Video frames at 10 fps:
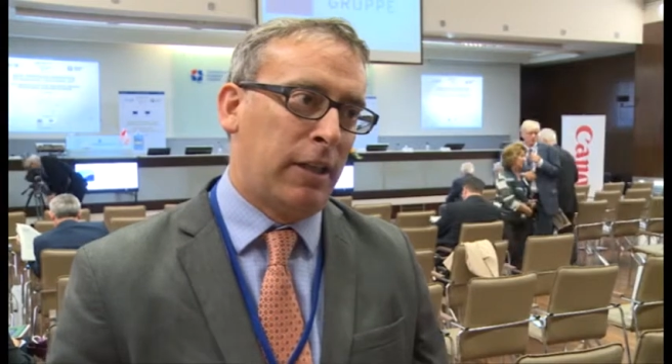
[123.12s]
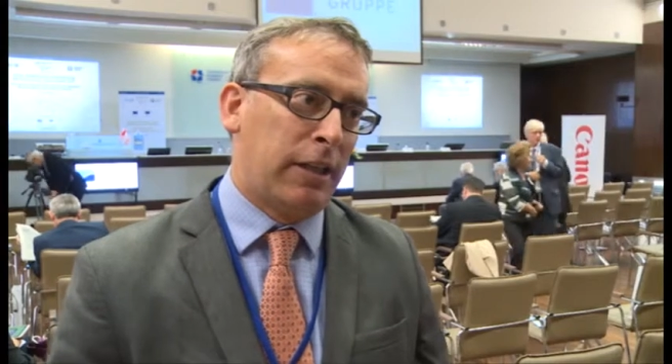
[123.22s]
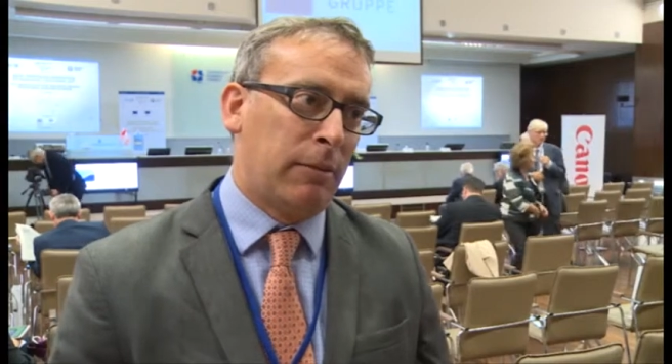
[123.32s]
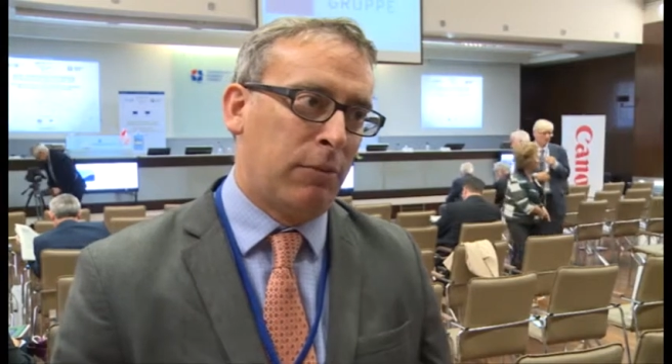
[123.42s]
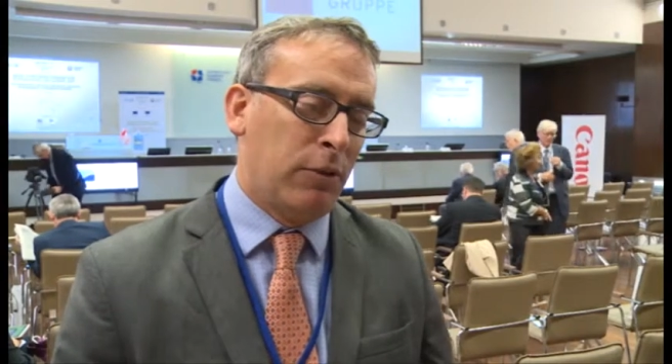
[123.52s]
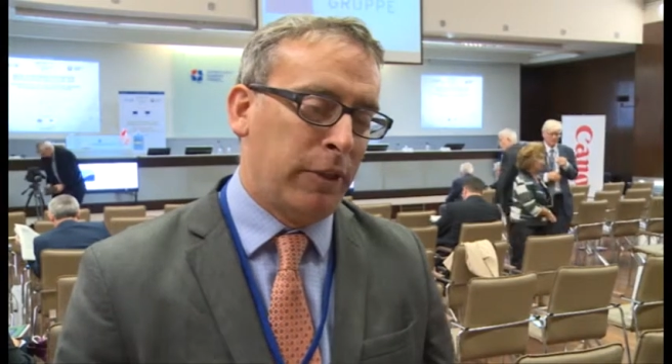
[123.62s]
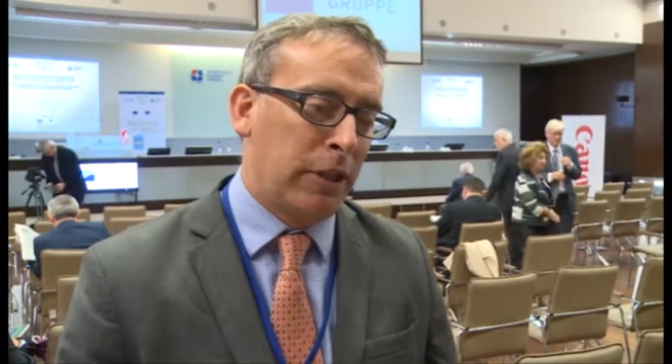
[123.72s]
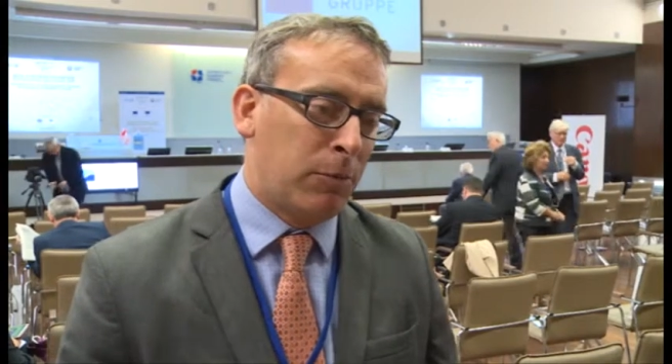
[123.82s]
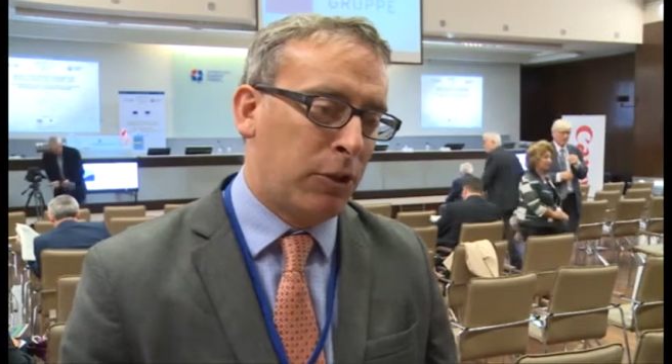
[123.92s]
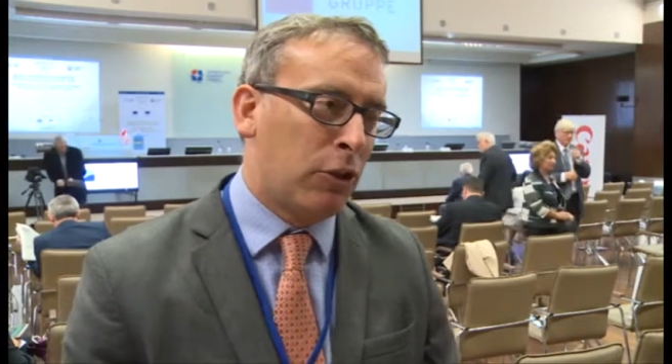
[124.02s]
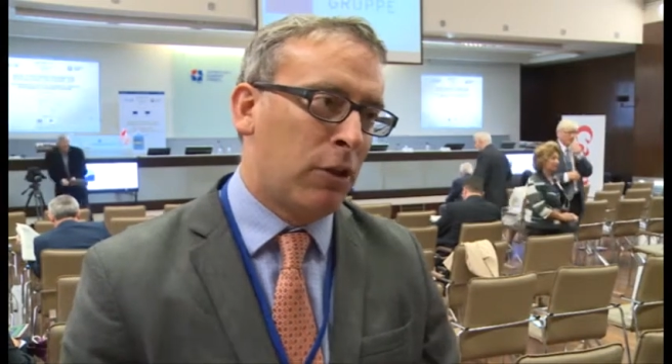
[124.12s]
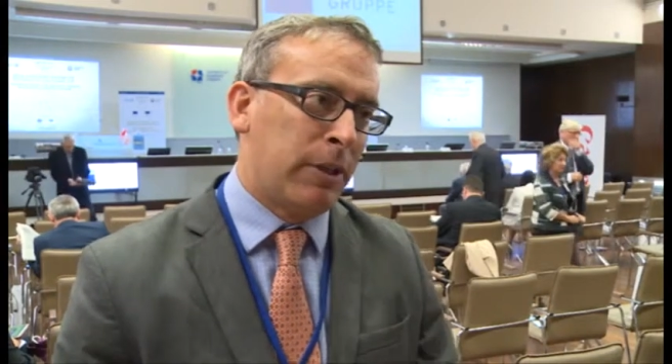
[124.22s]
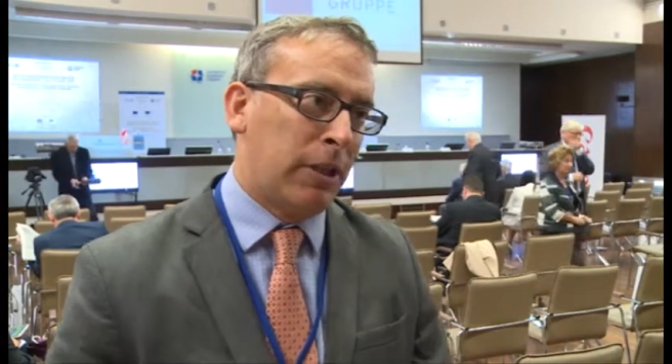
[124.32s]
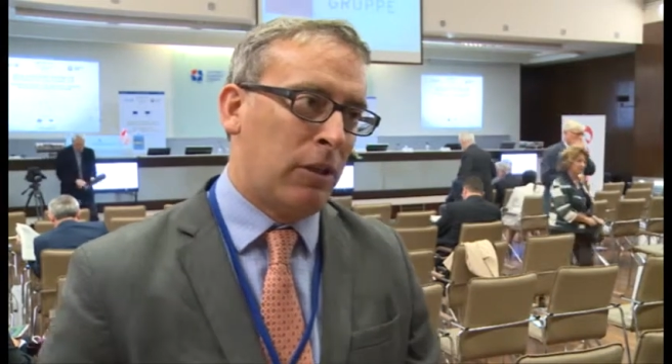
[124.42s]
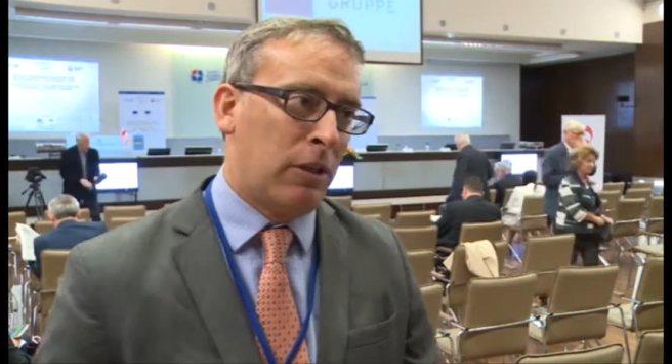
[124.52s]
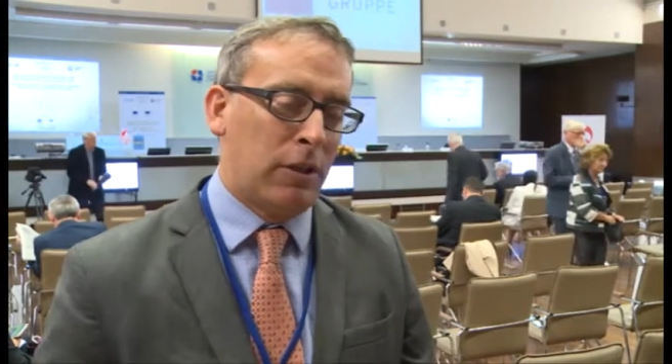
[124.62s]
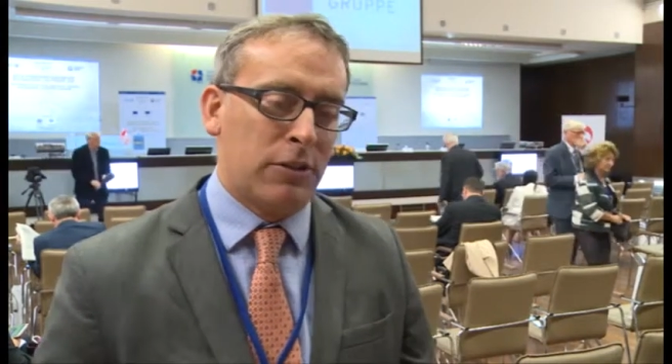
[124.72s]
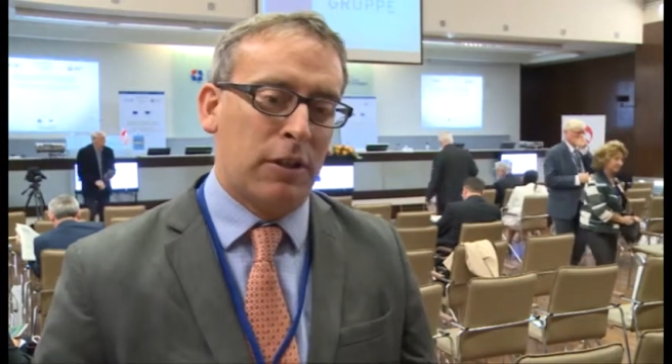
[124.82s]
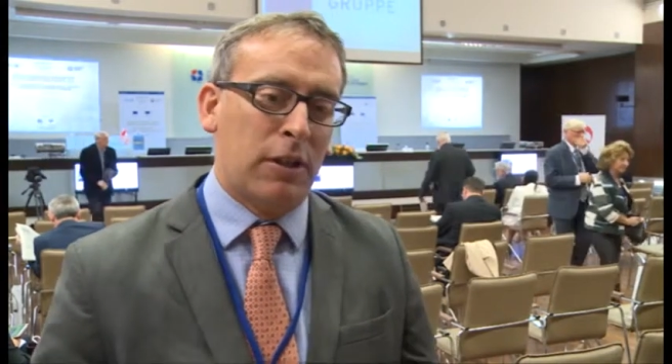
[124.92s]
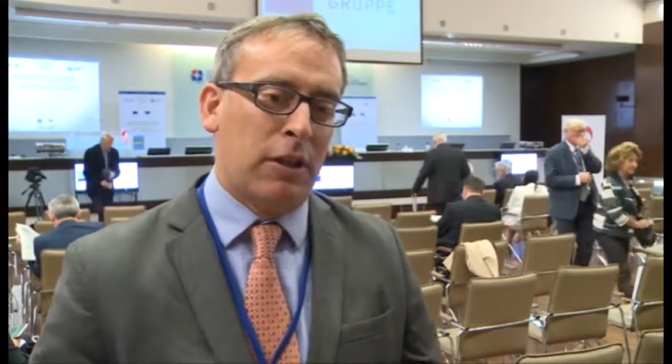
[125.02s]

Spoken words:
like improving the procurement laws,